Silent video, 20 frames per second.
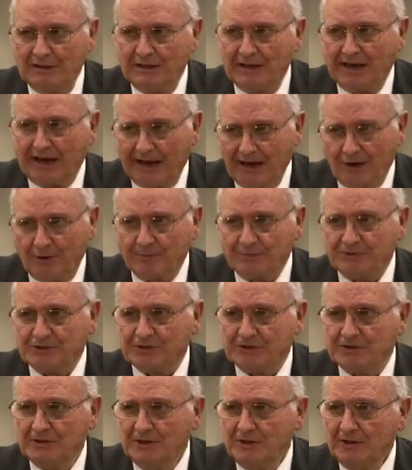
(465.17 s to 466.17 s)
It
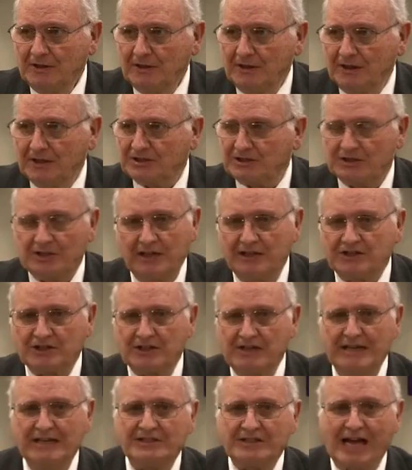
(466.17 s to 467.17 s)
helps. It's,
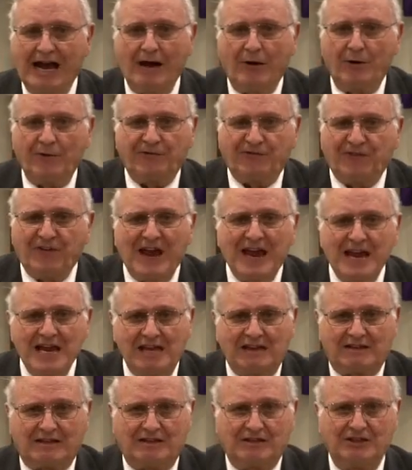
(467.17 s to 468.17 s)
it's, it's our
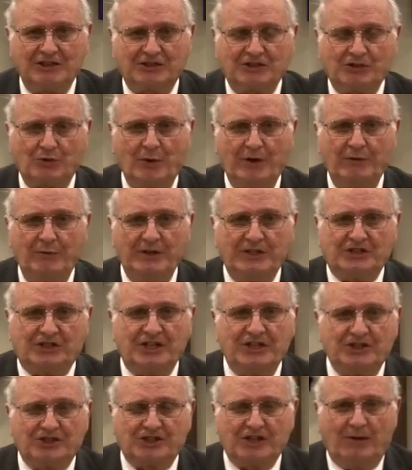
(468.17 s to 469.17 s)
faith to, when we
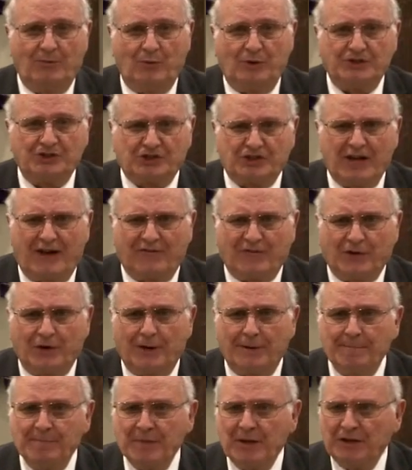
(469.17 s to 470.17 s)
see someone
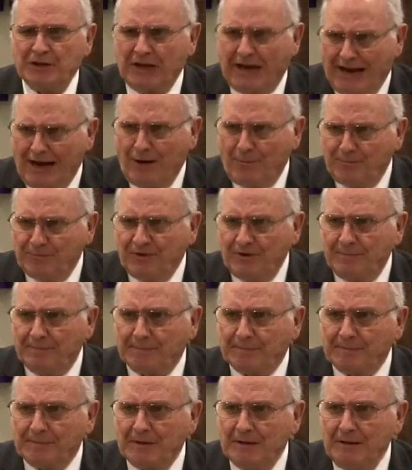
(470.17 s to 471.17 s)
suffer to help them